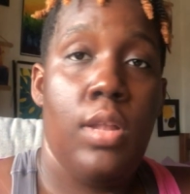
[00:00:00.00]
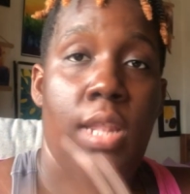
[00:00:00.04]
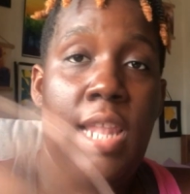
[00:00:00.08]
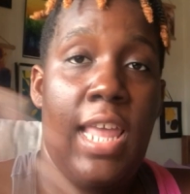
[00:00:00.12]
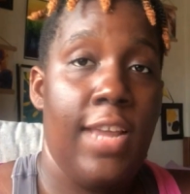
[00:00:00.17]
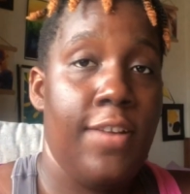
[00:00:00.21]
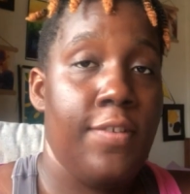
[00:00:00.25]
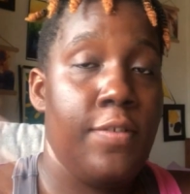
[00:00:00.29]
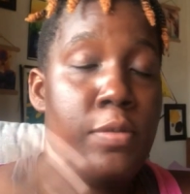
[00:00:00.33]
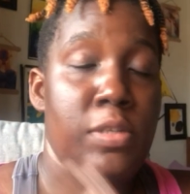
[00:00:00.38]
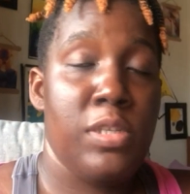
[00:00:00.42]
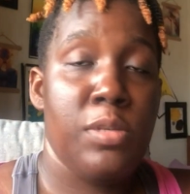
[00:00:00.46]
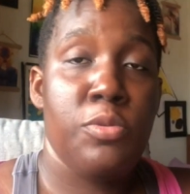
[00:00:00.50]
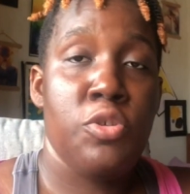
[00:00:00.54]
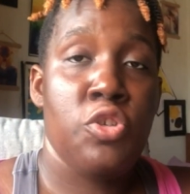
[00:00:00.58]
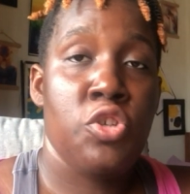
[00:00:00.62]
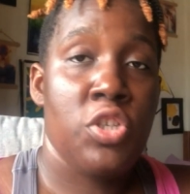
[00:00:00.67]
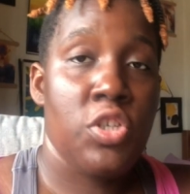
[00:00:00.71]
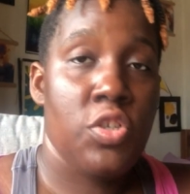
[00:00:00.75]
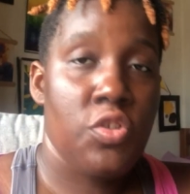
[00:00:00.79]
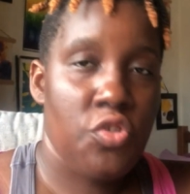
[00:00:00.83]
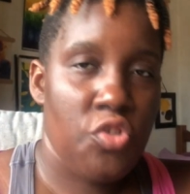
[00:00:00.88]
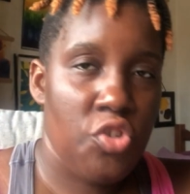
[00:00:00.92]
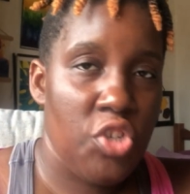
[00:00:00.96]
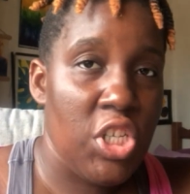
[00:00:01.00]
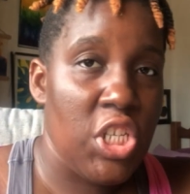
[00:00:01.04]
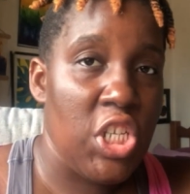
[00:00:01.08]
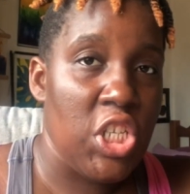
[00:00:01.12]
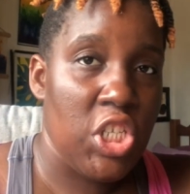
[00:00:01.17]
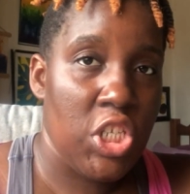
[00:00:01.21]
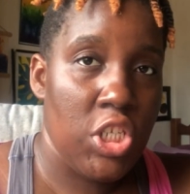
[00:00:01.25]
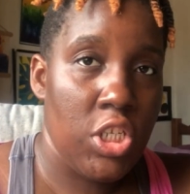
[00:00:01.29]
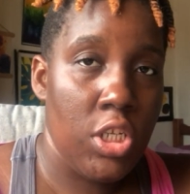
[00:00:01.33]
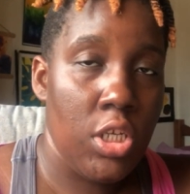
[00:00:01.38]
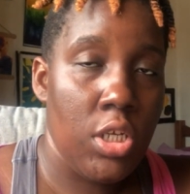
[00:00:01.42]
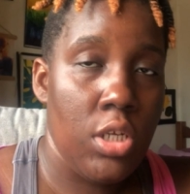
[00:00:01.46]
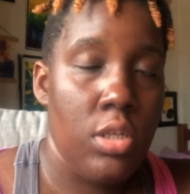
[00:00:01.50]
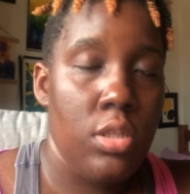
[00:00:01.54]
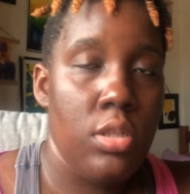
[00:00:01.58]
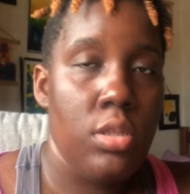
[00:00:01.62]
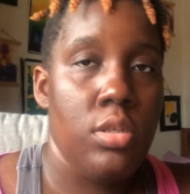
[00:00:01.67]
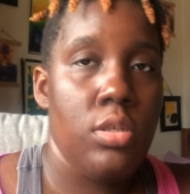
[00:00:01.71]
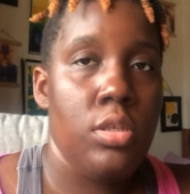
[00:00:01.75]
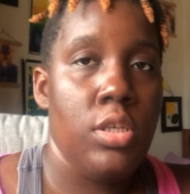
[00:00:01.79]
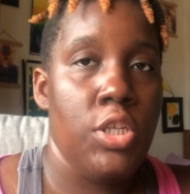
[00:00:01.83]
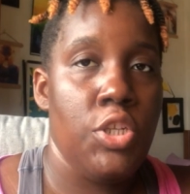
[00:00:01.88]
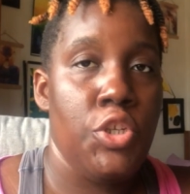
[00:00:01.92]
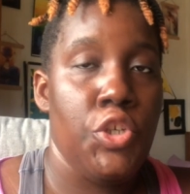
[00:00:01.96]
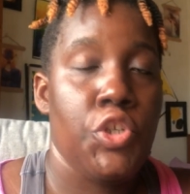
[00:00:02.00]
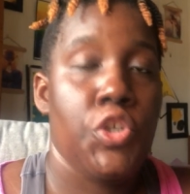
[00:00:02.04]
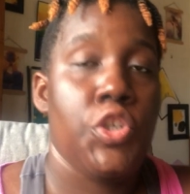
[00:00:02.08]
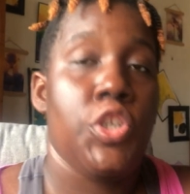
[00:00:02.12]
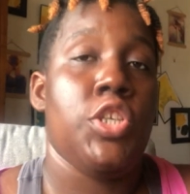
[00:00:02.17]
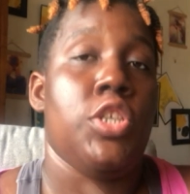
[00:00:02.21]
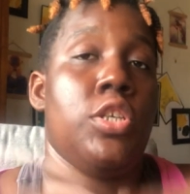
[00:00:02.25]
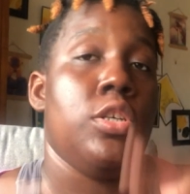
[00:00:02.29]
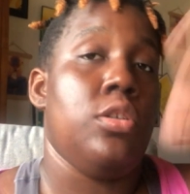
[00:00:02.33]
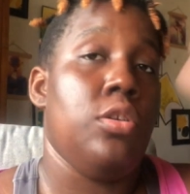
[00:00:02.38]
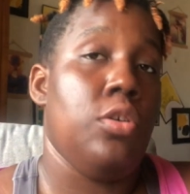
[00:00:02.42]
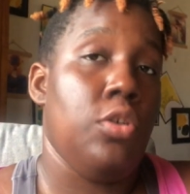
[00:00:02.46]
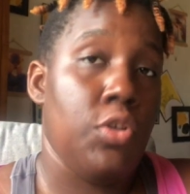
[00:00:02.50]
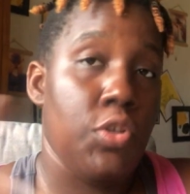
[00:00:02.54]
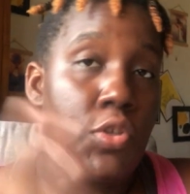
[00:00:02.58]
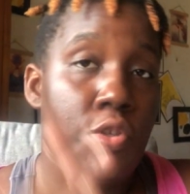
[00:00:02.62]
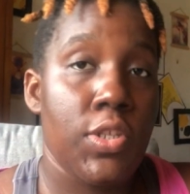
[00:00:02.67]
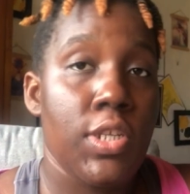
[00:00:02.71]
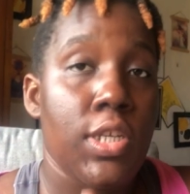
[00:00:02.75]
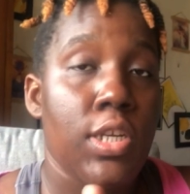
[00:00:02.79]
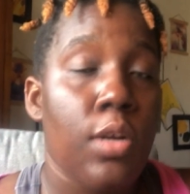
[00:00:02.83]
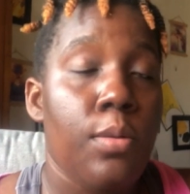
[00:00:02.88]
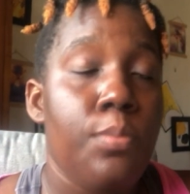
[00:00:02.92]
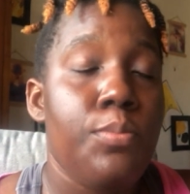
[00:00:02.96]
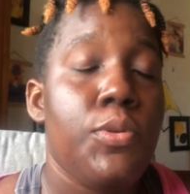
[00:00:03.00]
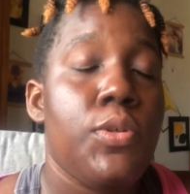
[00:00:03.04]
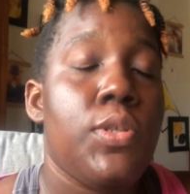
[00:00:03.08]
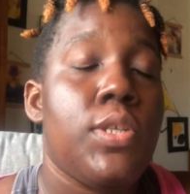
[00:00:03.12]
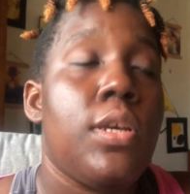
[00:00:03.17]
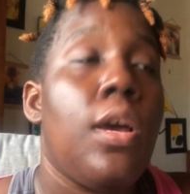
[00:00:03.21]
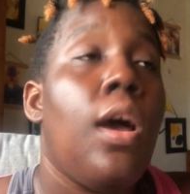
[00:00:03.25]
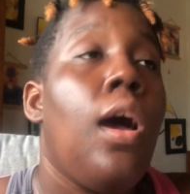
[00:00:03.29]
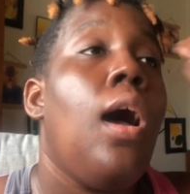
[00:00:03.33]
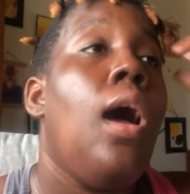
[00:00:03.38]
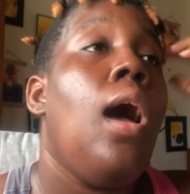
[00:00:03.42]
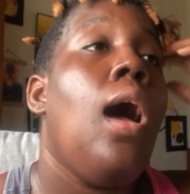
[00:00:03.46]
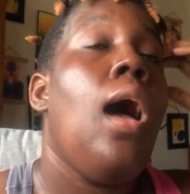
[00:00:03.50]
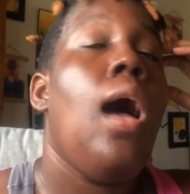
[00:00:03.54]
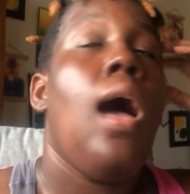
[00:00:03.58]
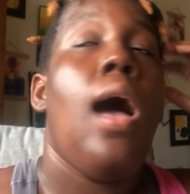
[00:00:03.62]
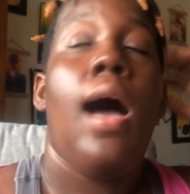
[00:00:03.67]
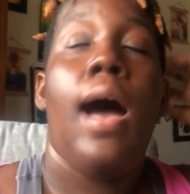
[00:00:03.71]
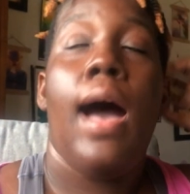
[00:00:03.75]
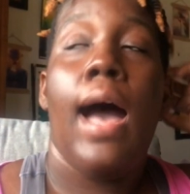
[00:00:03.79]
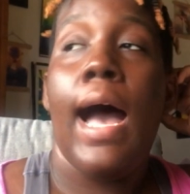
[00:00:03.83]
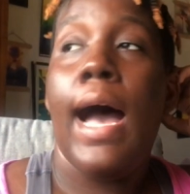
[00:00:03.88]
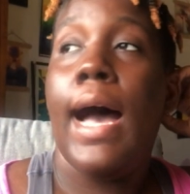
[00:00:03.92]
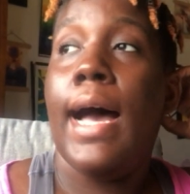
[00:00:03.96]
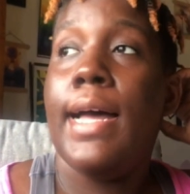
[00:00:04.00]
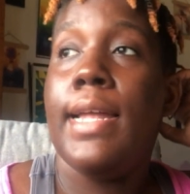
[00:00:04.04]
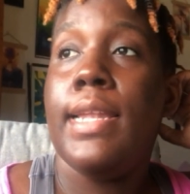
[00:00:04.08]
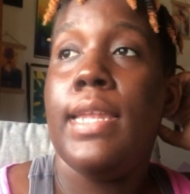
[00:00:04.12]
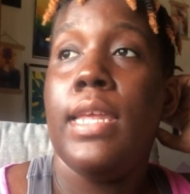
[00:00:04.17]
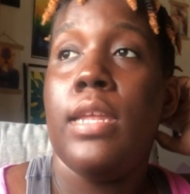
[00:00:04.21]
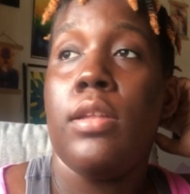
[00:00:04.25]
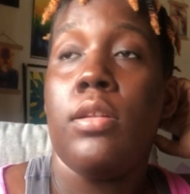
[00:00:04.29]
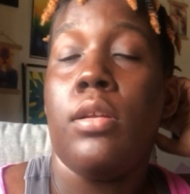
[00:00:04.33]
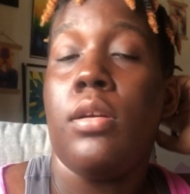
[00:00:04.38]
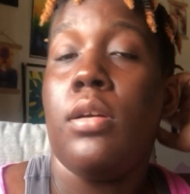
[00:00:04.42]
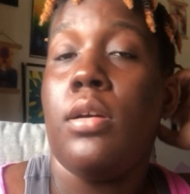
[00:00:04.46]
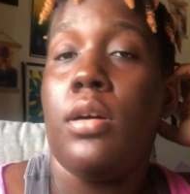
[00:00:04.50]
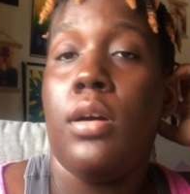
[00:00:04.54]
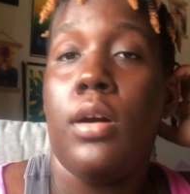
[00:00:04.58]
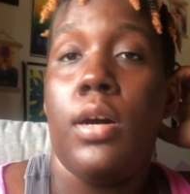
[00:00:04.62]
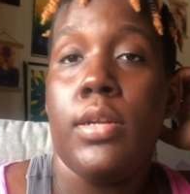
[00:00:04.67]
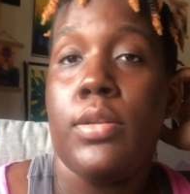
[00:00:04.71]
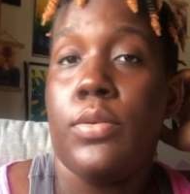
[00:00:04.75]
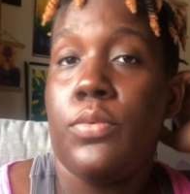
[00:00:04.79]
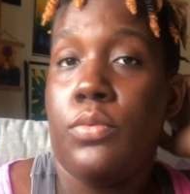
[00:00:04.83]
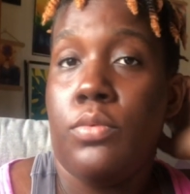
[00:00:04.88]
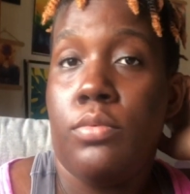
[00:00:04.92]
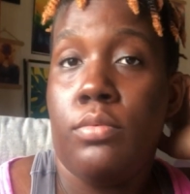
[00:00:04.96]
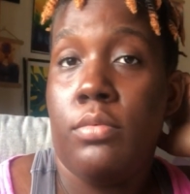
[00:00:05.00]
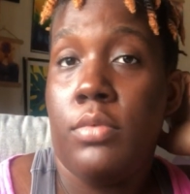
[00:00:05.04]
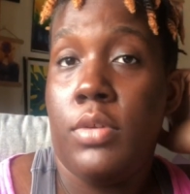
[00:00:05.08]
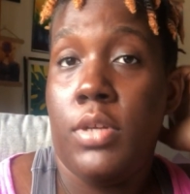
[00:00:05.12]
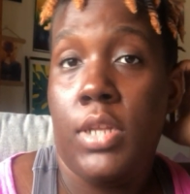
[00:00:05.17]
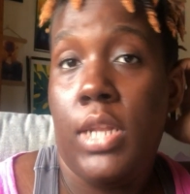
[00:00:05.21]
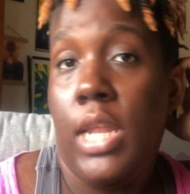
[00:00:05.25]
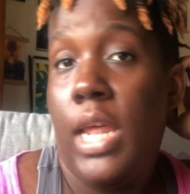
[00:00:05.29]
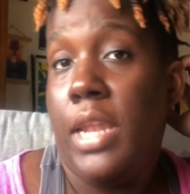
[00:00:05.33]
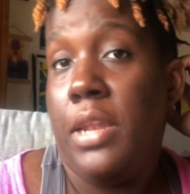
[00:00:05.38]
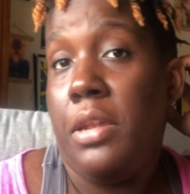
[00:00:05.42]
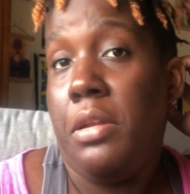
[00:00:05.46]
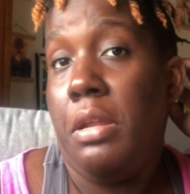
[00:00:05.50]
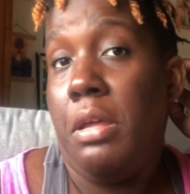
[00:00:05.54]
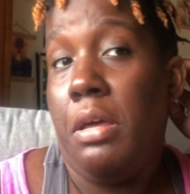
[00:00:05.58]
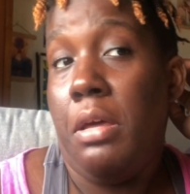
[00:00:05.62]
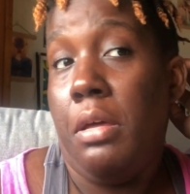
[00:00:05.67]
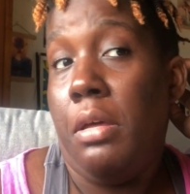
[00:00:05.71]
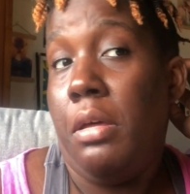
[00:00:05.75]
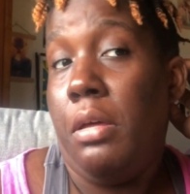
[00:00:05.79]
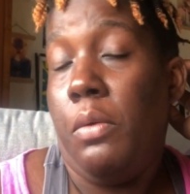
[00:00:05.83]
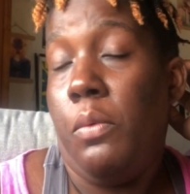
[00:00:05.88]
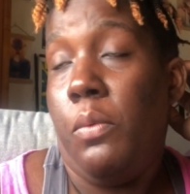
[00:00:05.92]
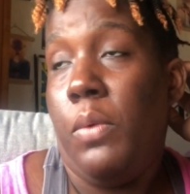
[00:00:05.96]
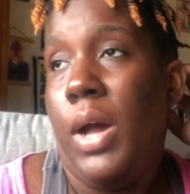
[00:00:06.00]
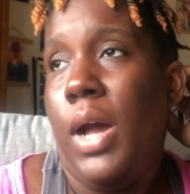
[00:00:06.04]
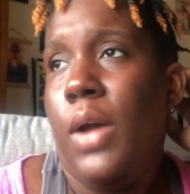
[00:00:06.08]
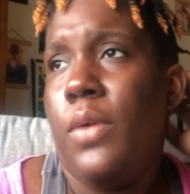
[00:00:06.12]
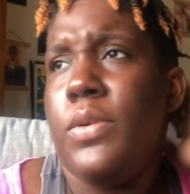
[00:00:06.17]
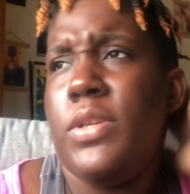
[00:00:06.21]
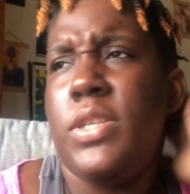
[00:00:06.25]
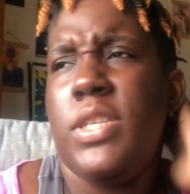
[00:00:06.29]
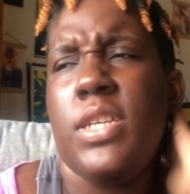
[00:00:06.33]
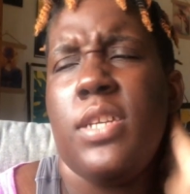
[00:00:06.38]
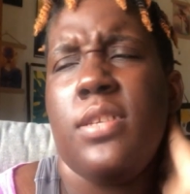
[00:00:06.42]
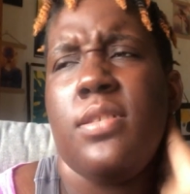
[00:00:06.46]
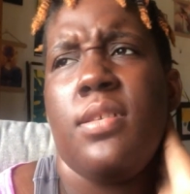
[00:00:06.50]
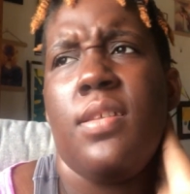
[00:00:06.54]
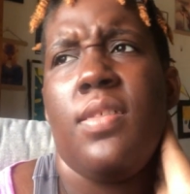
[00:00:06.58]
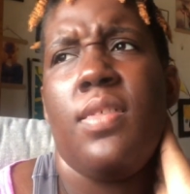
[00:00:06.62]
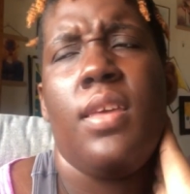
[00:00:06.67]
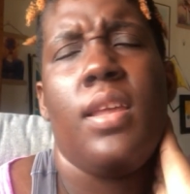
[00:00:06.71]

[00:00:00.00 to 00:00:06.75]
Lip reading: like went to traditional illustration onto the computer, and it got good. And wow, it's just the